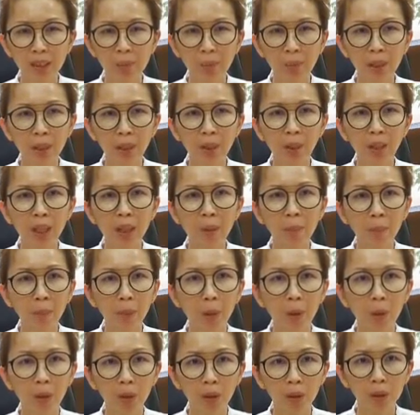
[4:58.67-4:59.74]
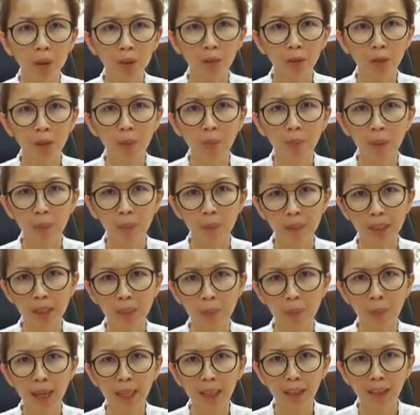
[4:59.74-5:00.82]
be looked upon from the
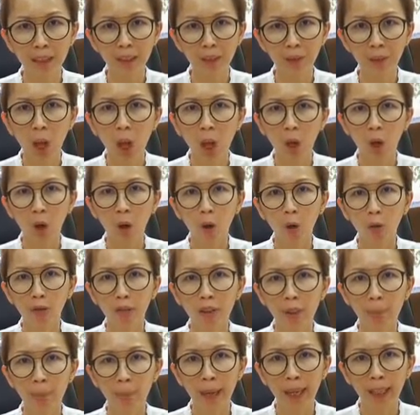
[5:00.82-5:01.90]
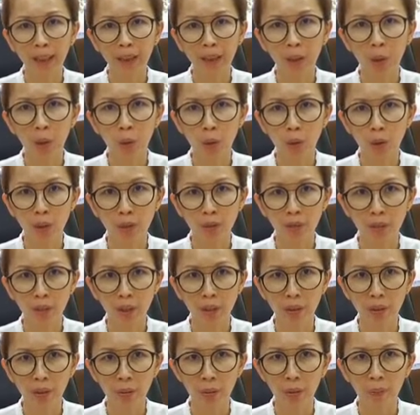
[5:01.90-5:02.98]
perspective of the pedagogy
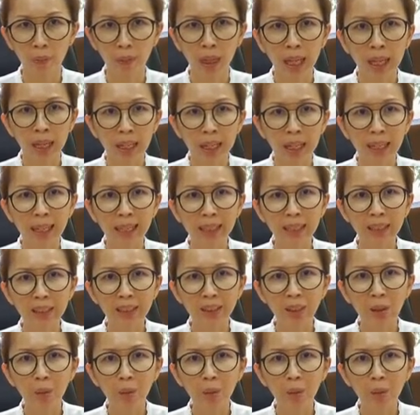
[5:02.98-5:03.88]
view. It is the